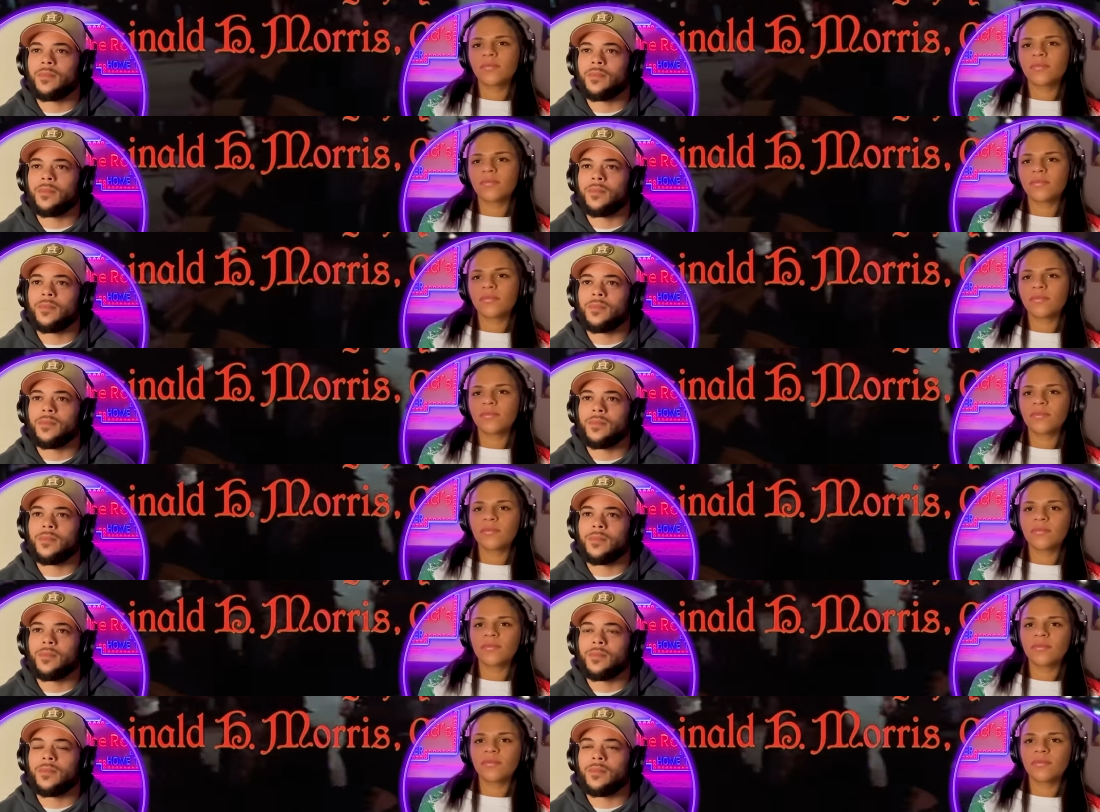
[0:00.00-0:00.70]

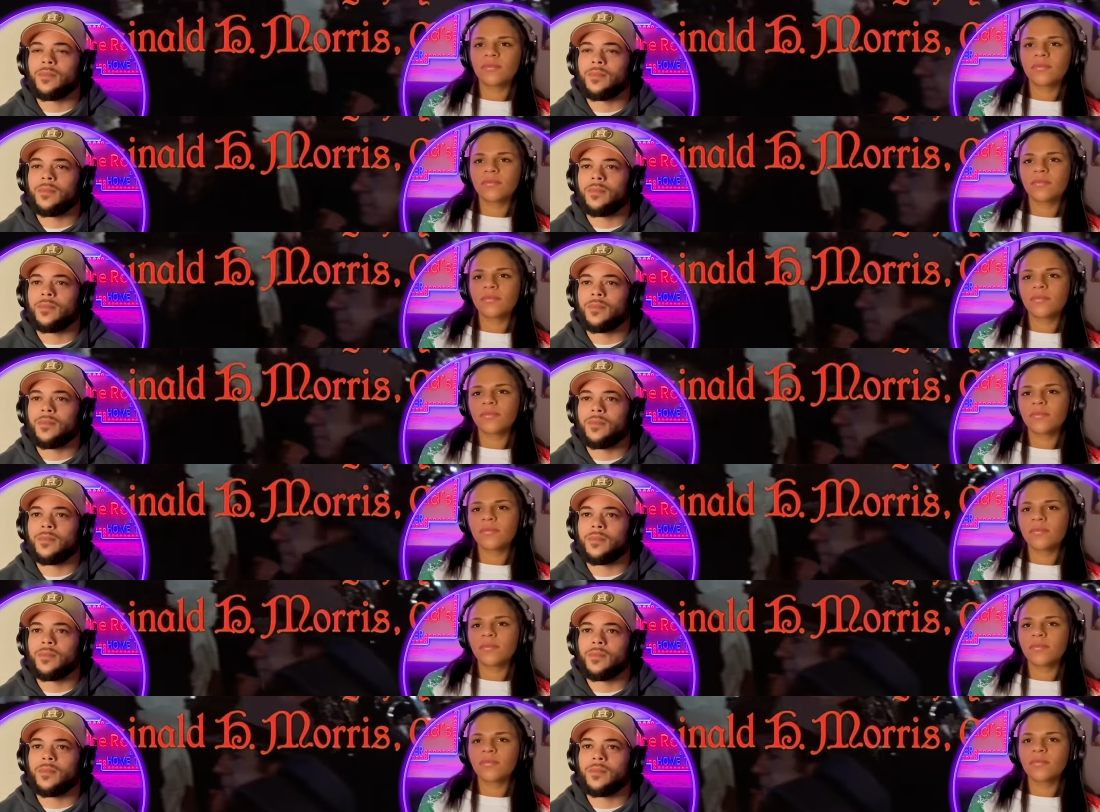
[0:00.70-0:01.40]

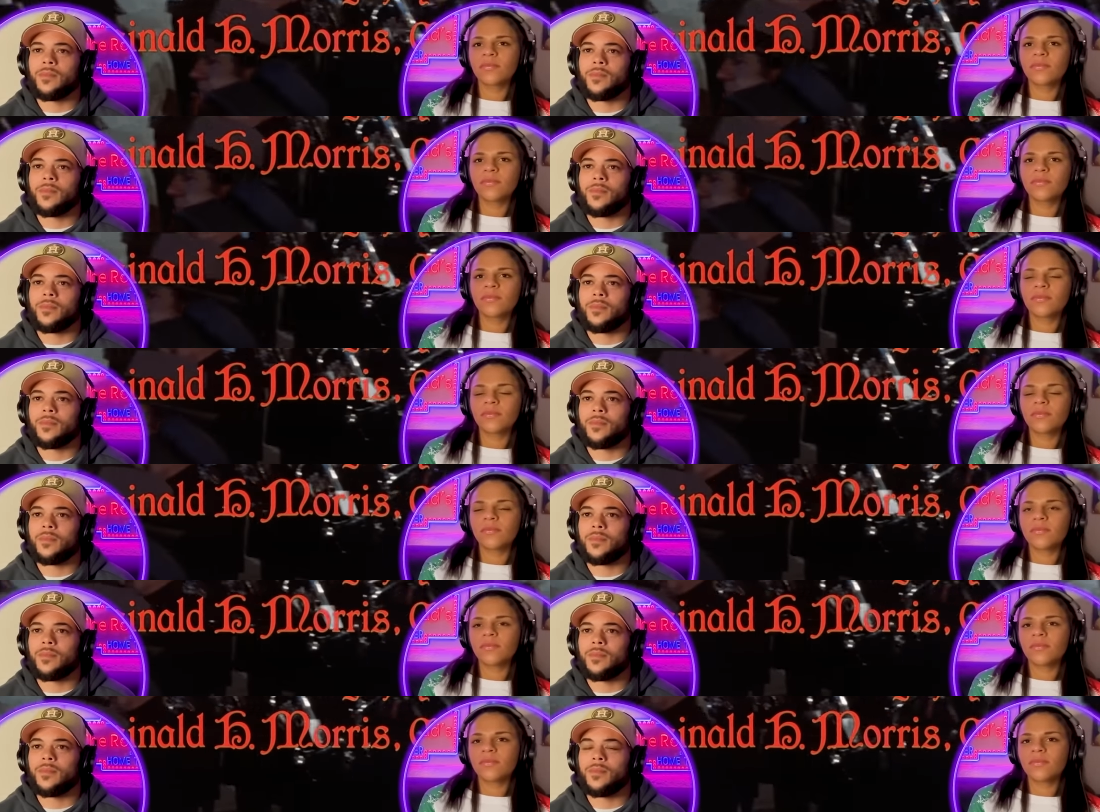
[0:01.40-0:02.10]

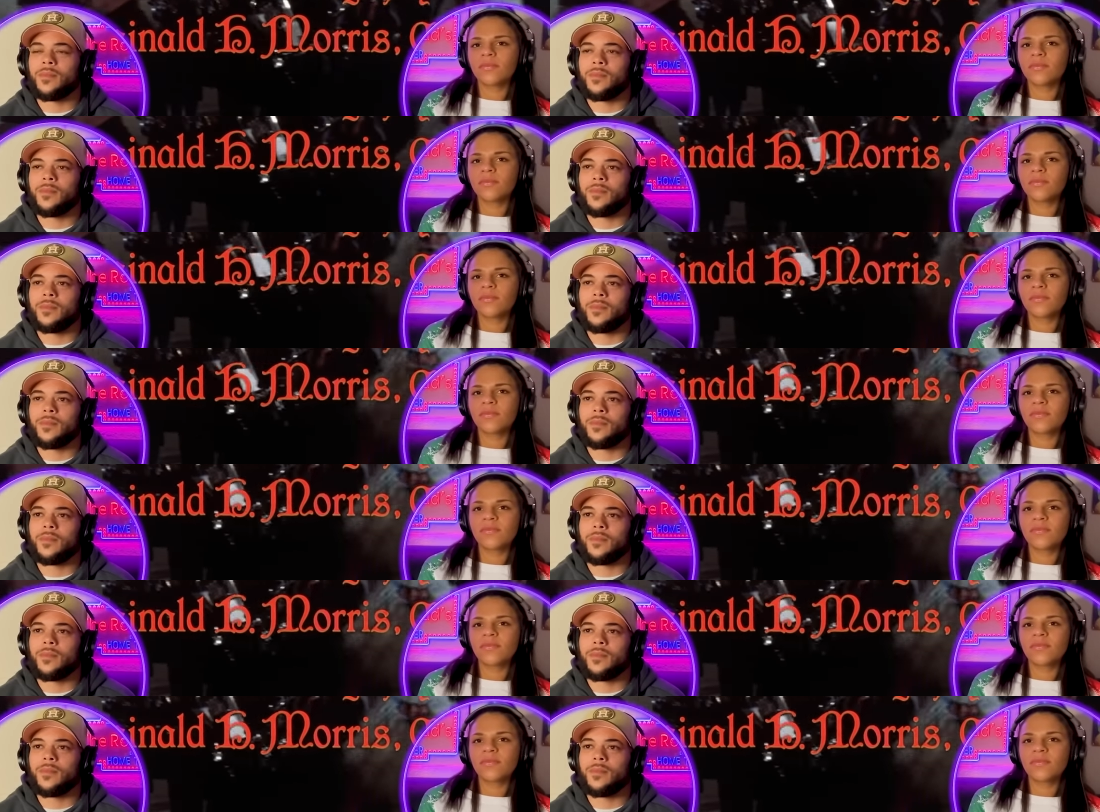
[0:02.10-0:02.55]
(no one is talking)